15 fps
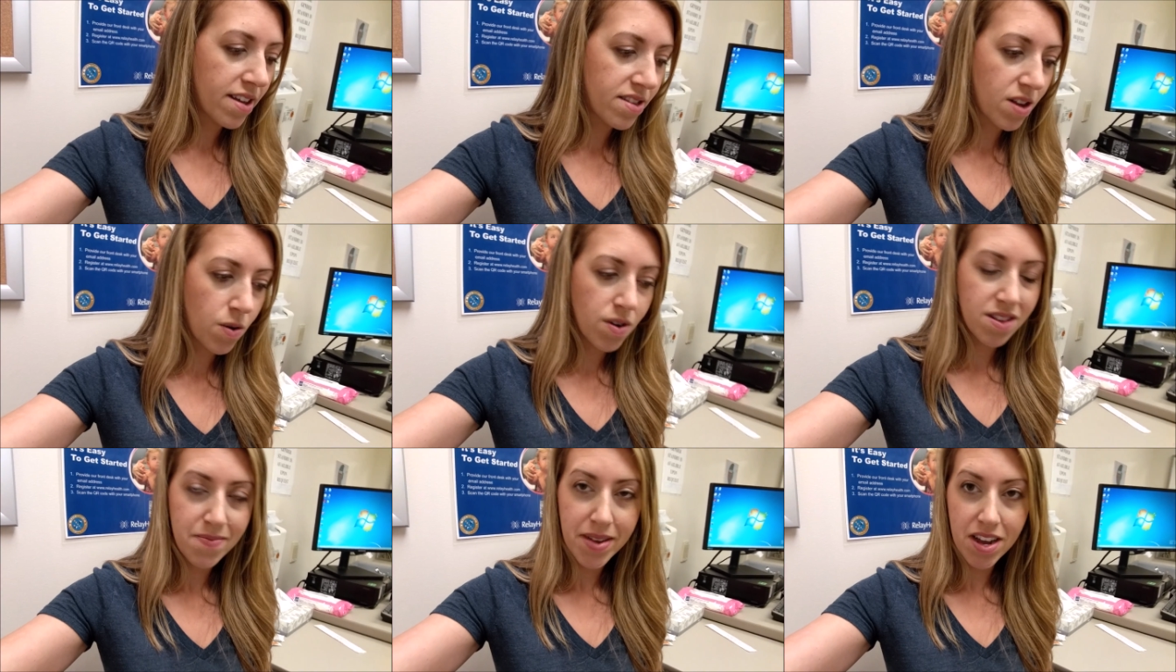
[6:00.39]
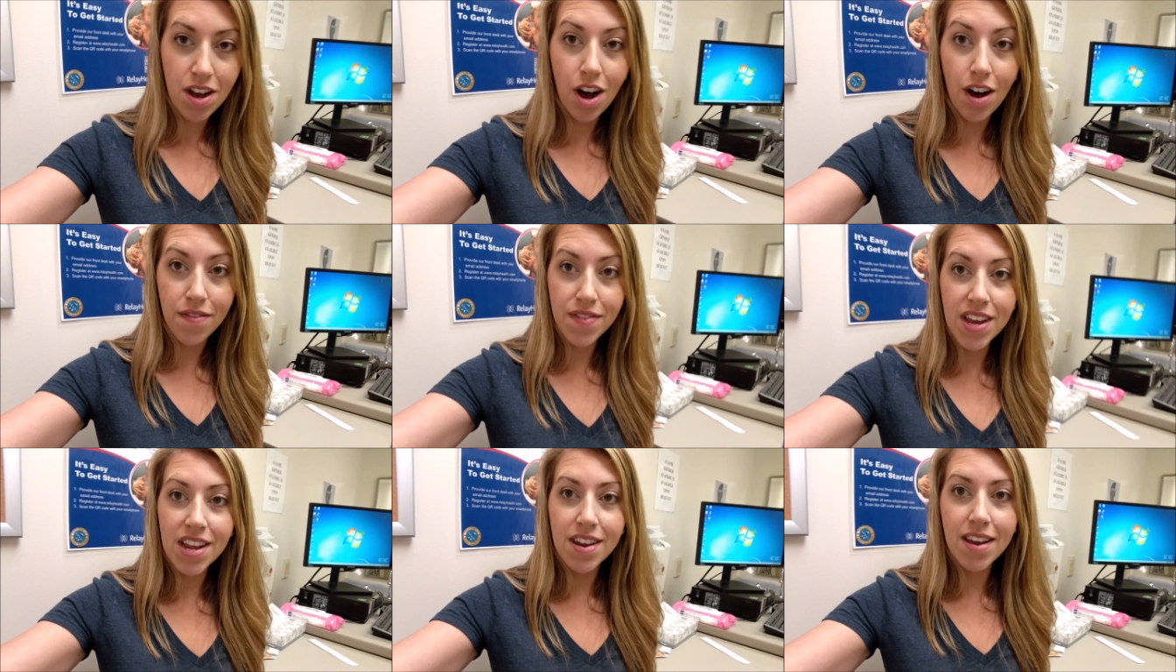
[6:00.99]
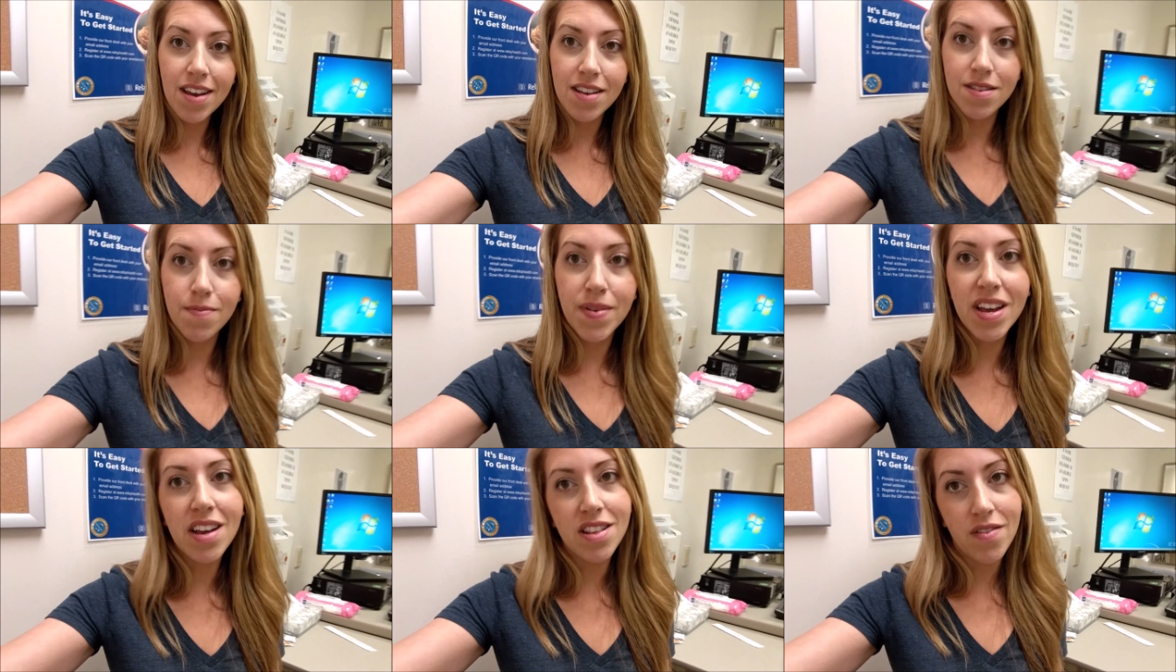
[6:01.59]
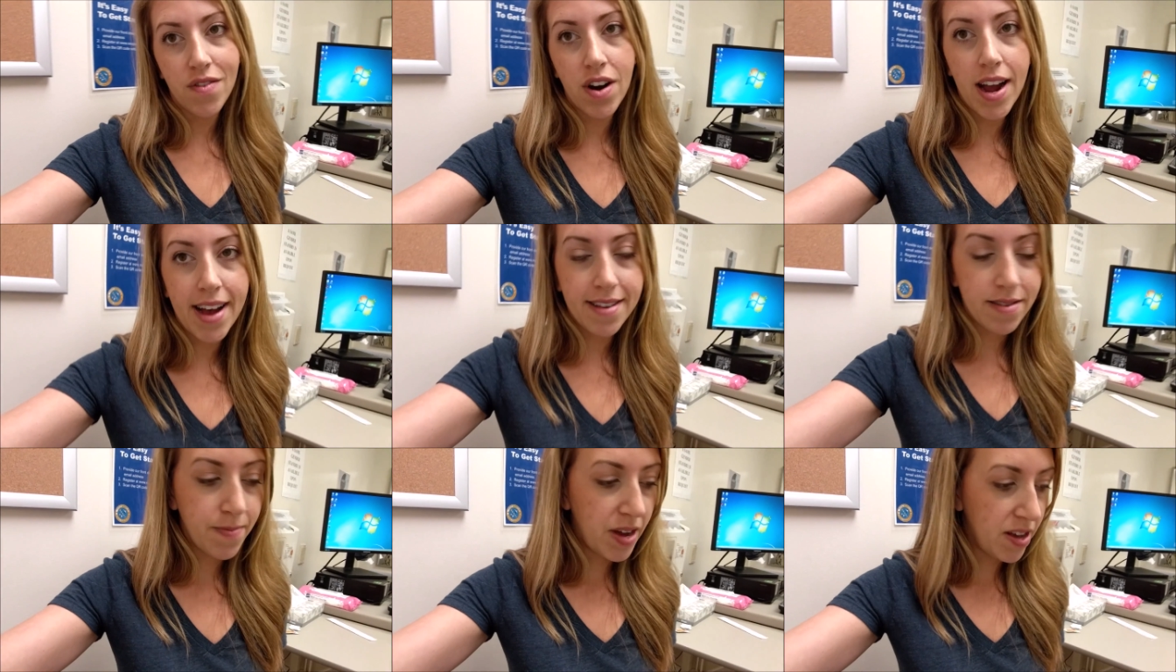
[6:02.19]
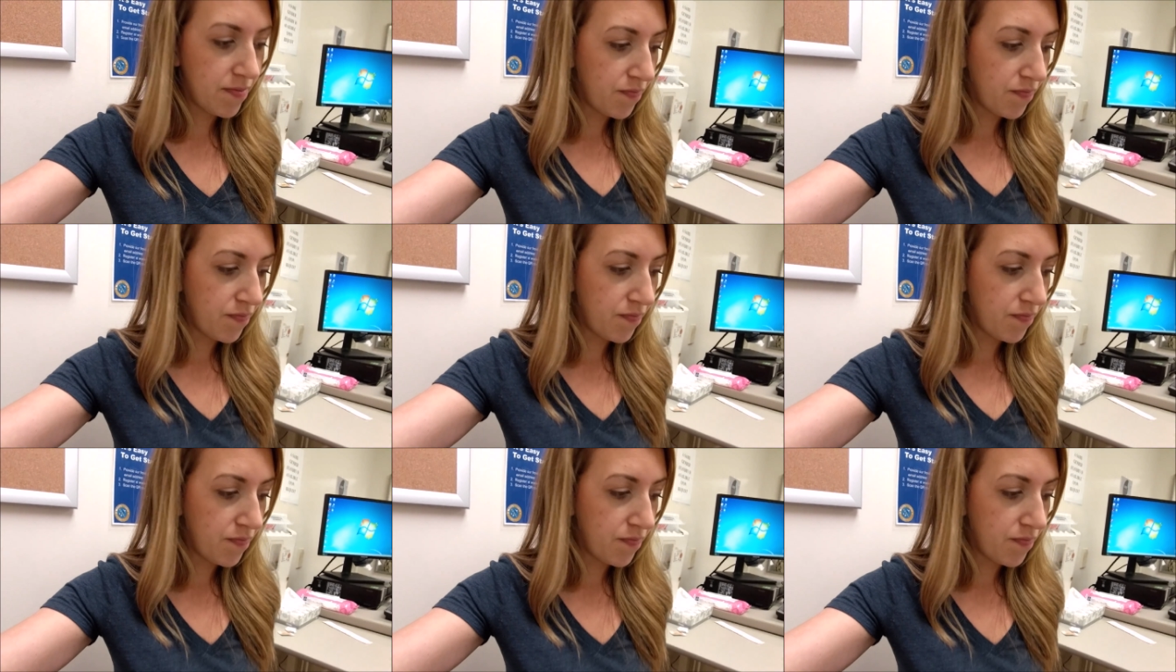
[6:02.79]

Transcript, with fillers: Zoe's been coughing is because of her asthma.